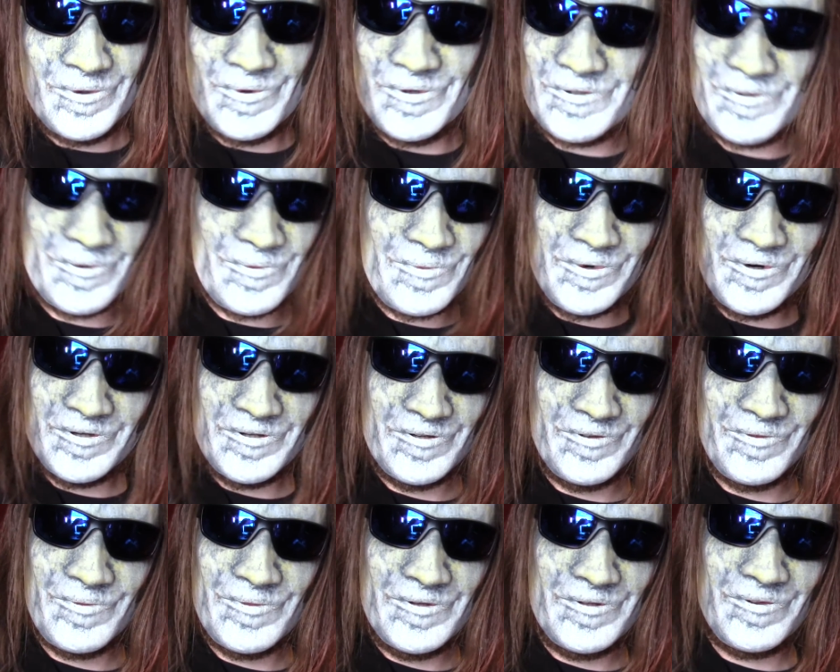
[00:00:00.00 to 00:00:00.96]
What's the point
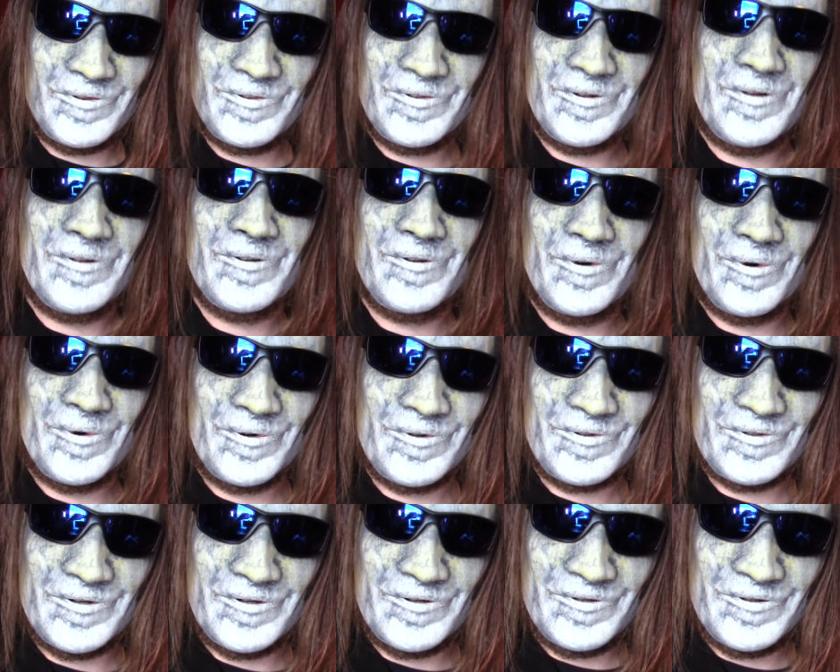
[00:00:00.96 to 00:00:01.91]
of me selling
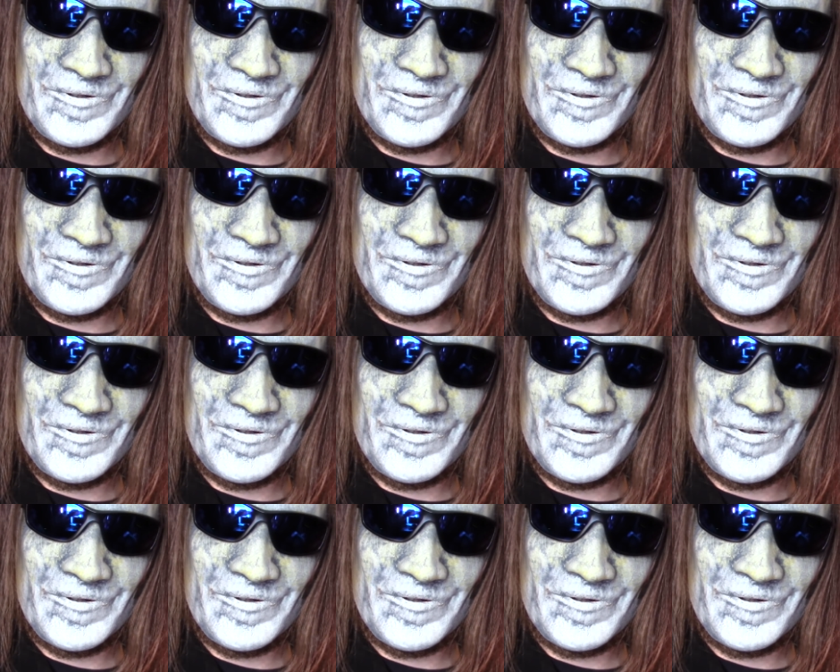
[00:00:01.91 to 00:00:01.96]
horseshit to